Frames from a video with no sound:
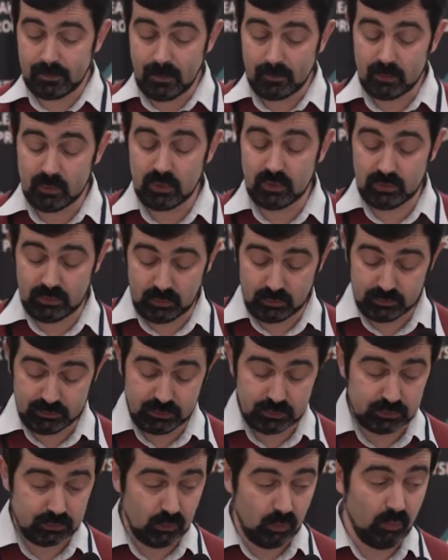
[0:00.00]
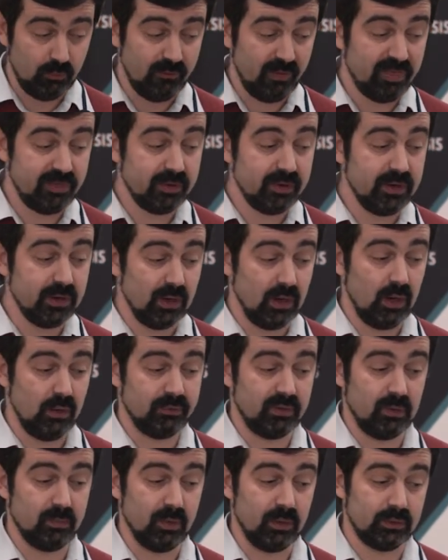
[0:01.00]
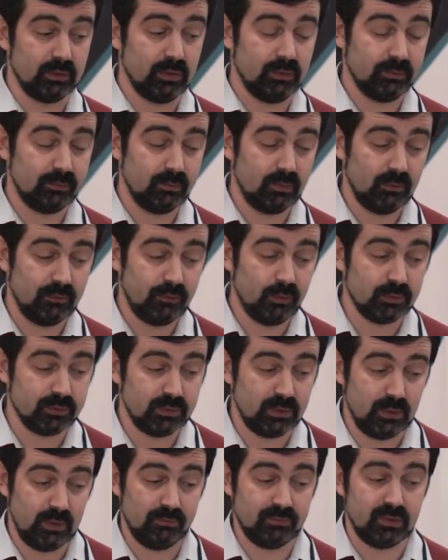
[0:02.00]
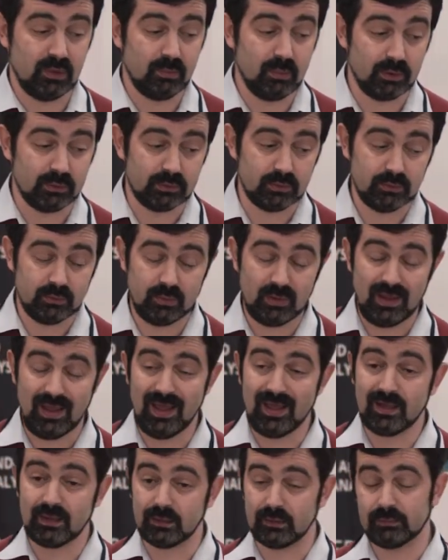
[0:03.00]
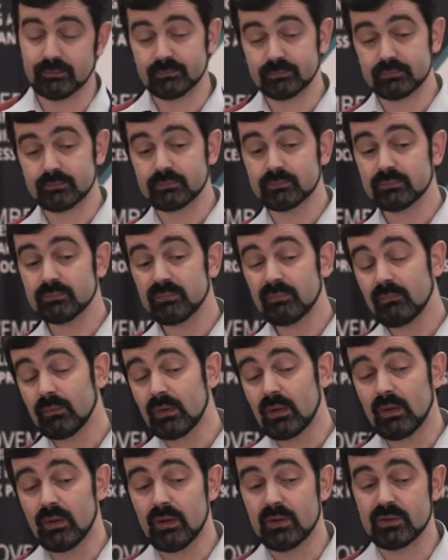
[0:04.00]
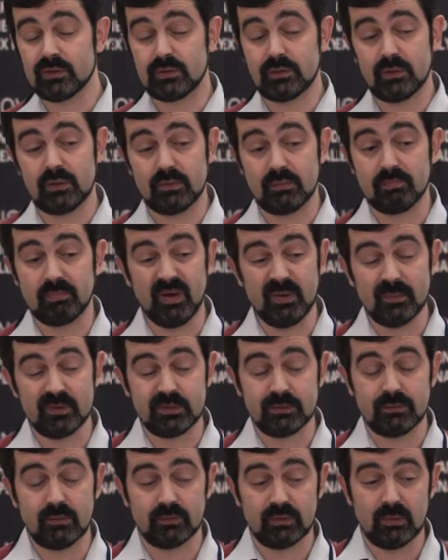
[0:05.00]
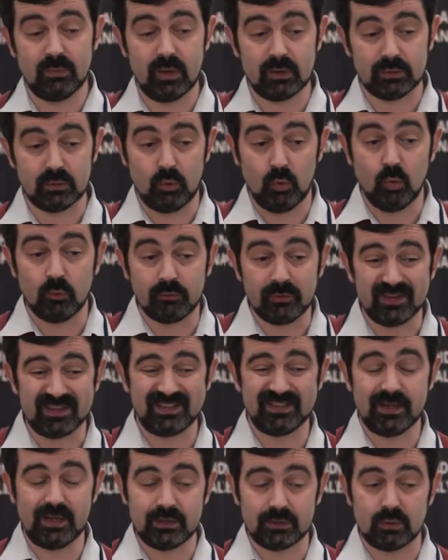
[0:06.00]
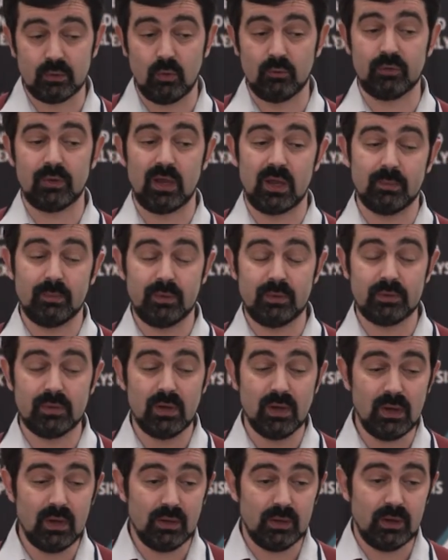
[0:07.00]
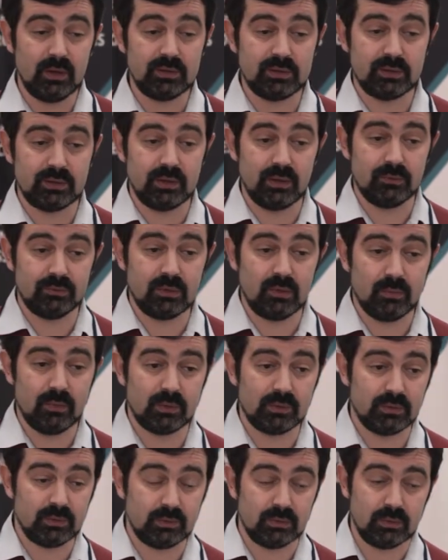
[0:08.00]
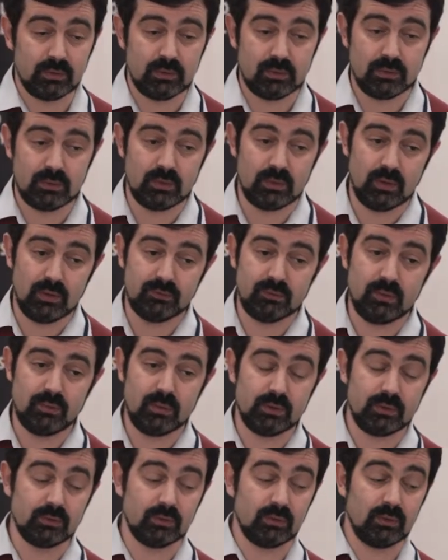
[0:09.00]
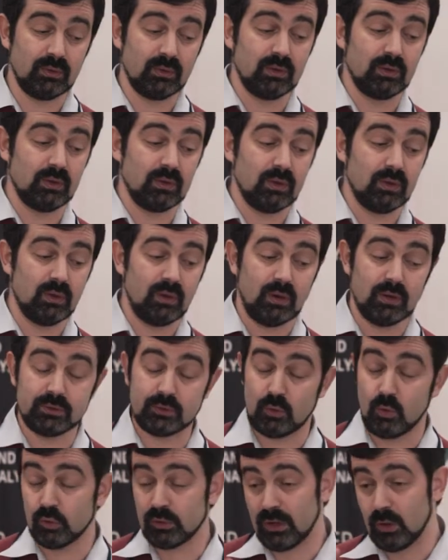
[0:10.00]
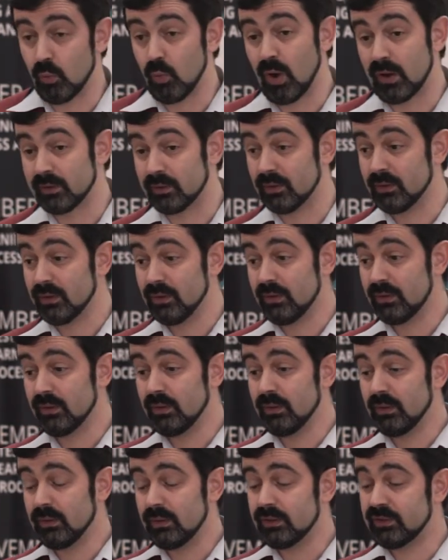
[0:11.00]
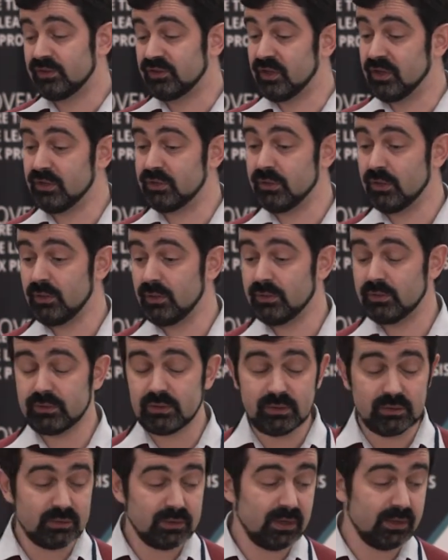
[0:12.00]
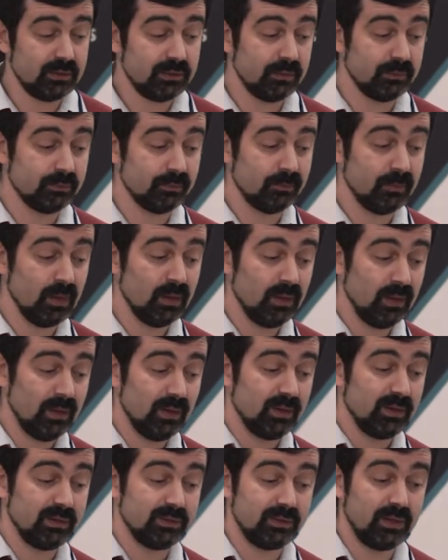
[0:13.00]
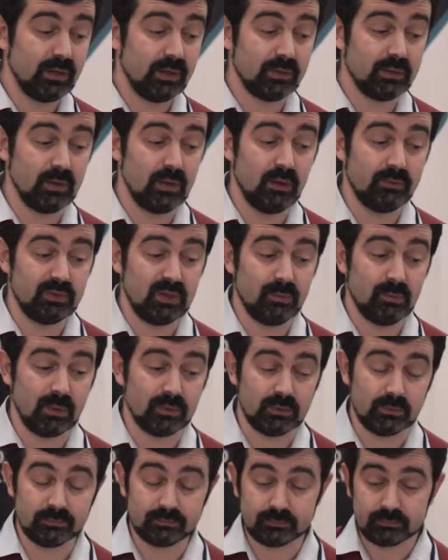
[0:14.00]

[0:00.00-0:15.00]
model consists of 3 automata. First automat L, it's a primitive automat of state of library. Each automaton has only one stage initialized. Second automat,